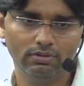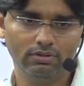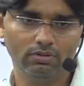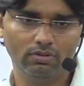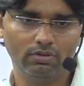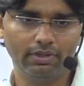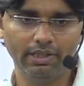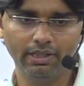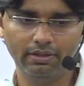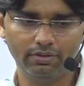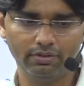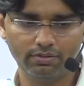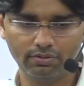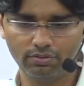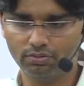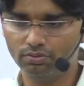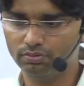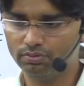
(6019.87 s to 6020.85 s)
Okay,
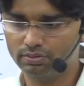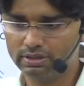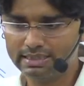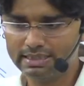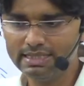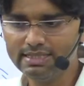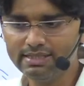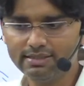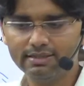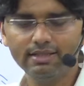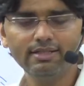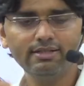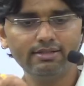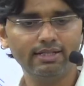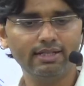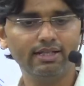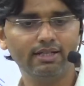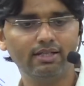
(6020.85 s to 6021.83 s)
so since this
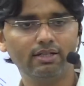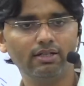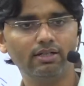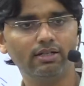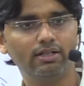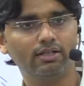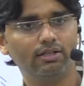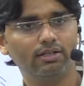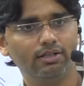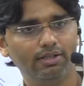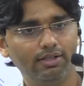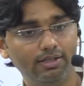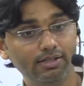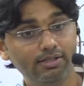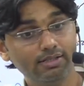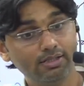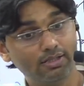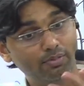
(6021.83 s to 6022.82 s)
thinker
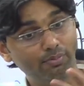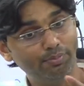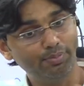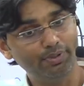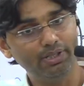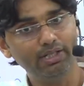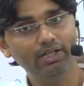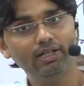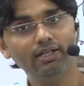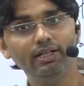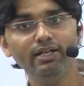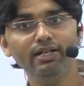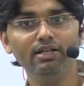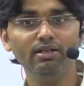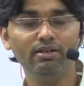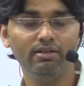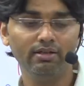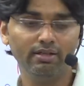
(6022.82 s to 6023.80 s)
is
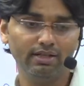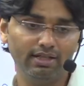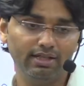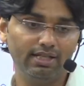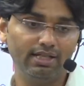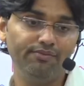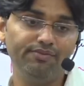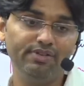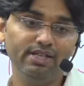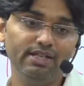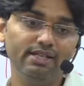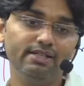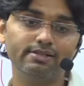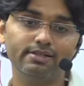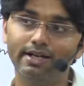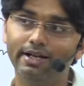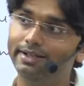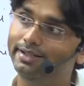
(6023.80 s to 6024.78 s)
completely giving
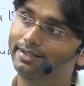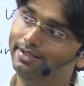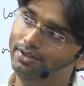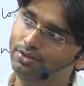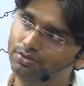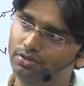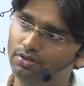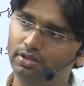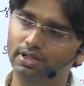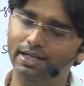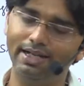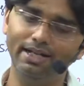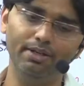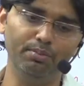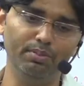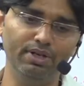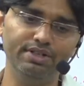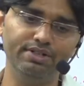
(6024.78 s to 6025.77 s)
his ideas on
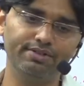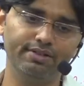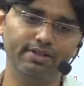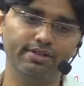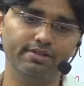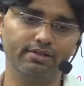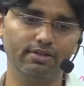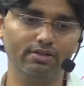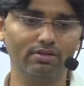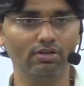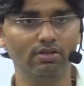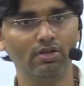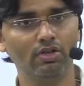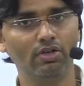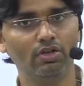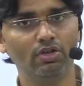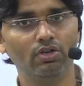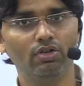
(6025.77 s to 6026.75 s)
administration,
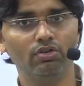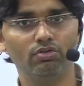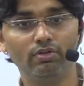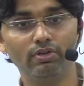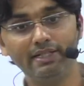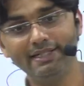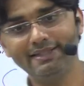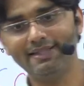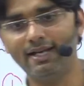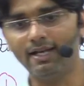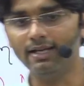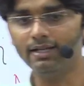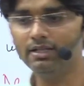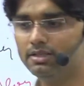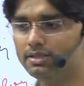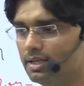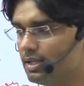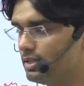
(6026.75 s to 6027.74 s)
so it is
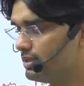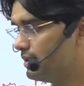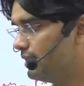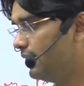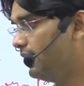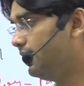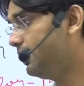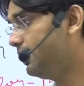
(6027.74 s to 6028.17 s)
high chance that